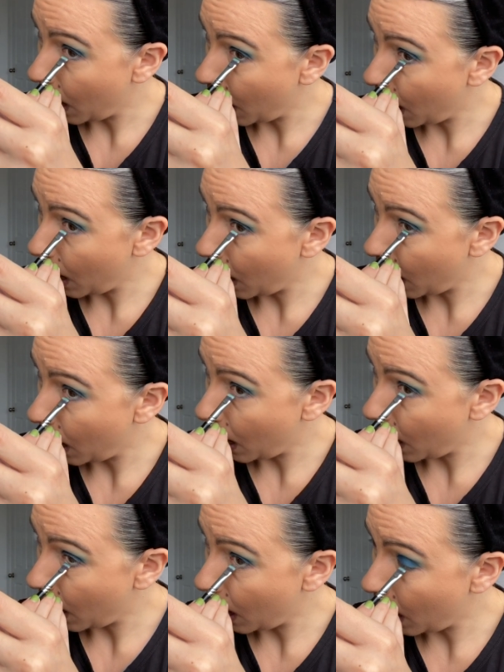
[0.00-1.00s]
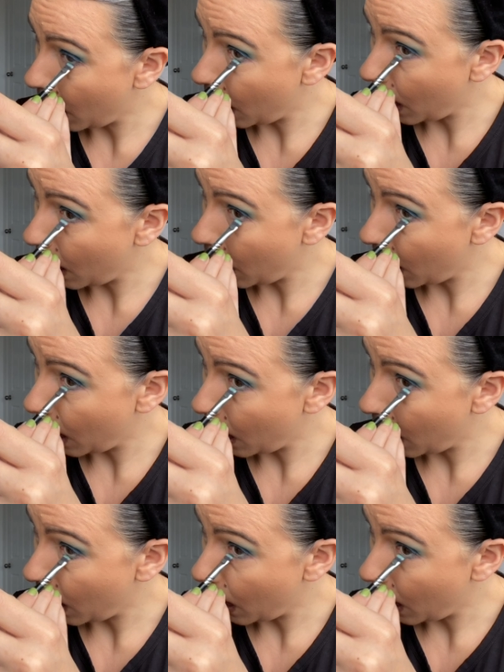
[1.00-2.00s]

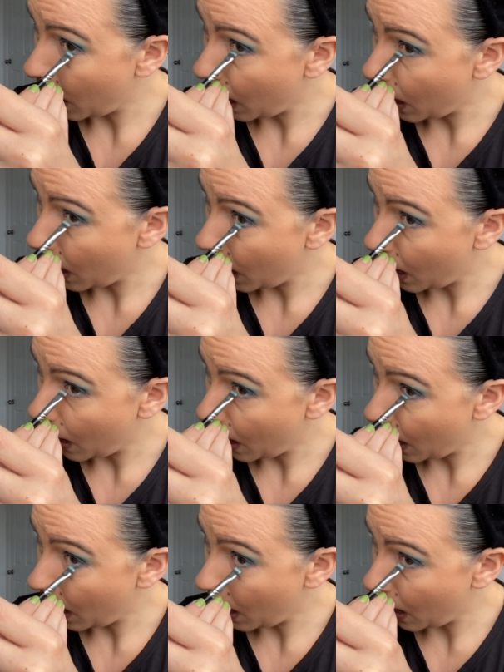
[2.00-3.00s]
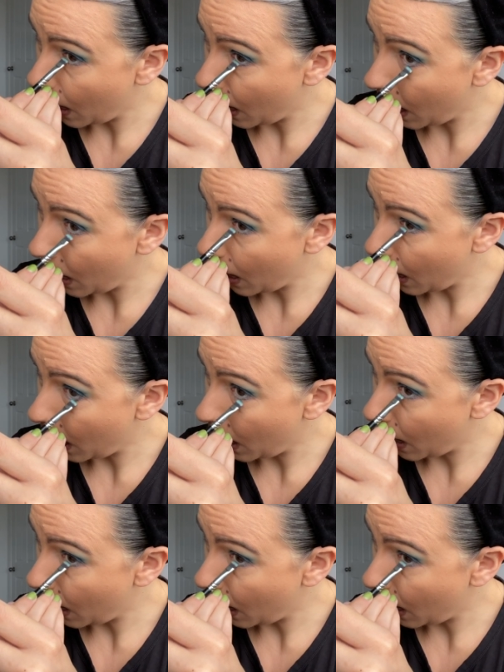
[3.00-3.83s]
Nothing is said.